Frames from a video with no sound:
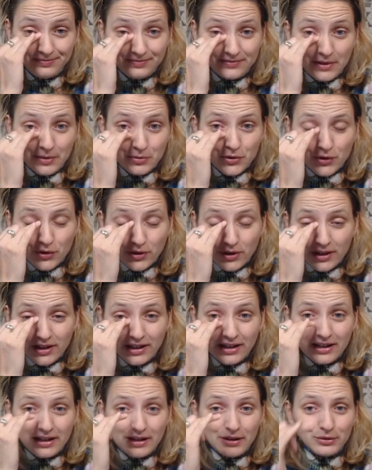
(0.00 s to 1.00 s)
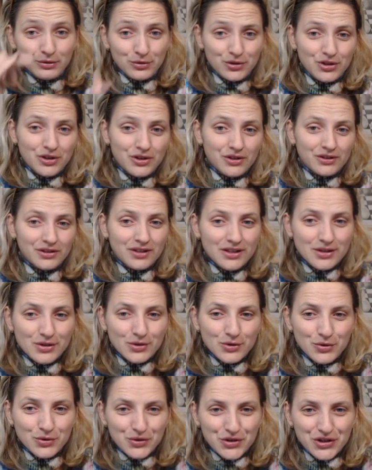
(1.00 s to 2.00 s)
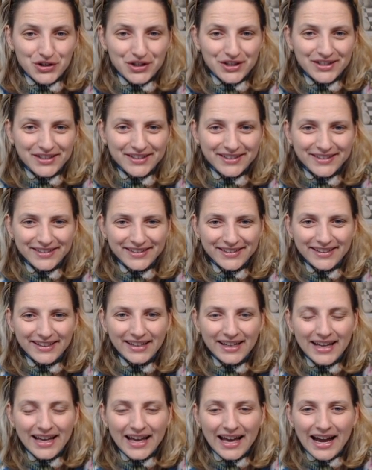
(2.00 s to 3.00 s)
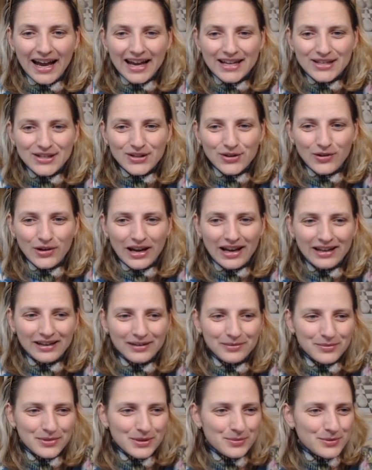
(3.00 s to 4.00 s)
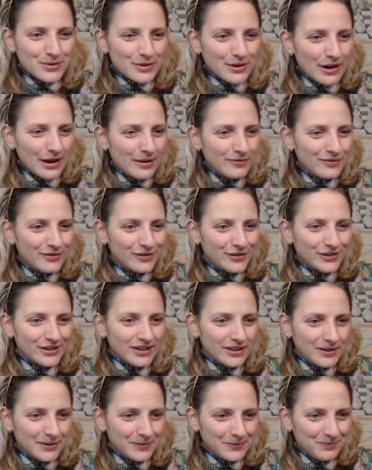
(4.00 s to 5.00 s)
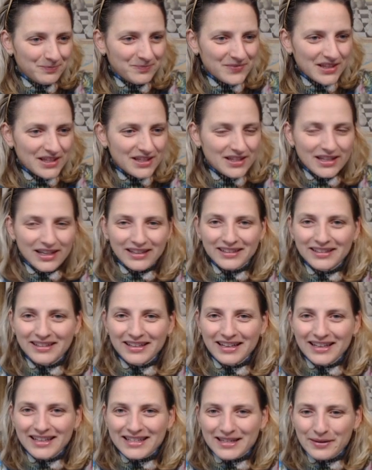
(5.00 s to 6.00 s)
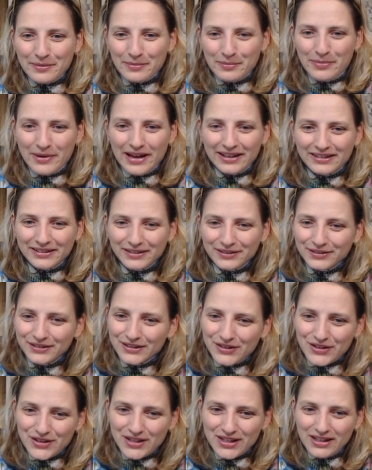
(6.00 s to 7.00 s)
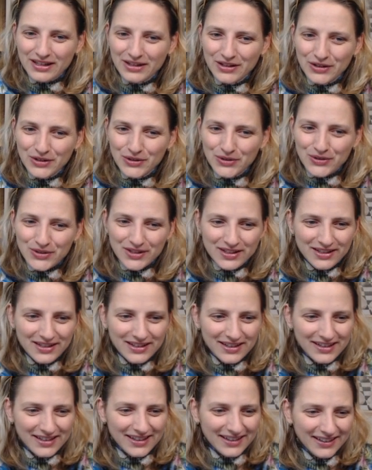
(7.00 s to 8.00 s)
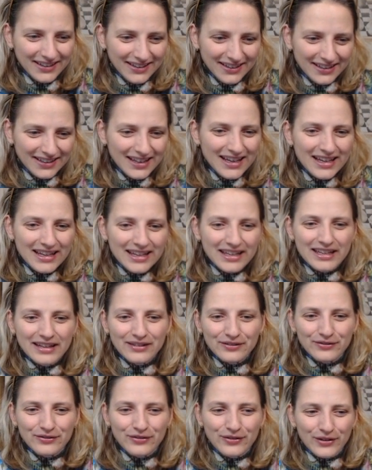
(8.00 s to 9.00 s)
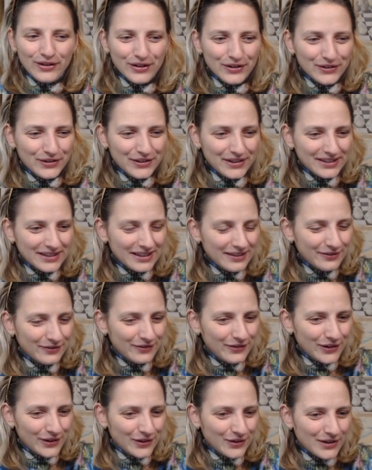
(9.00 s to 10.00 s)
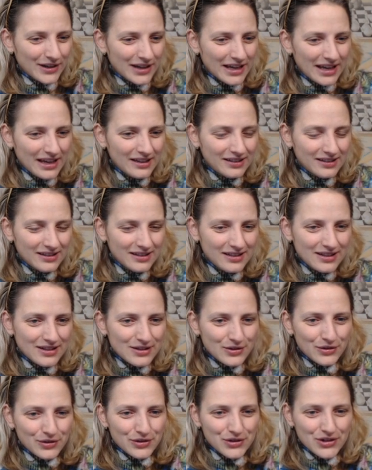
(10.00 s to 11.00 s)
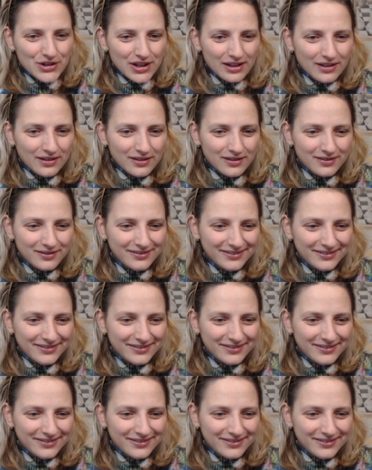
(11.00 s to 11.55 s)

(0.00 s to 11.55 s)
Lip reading: I'm struggling how to share this score sheet. I saw Adam subscribe for the Saturday sub battle, interesting news. He unfollow and then follow again the Discord channel.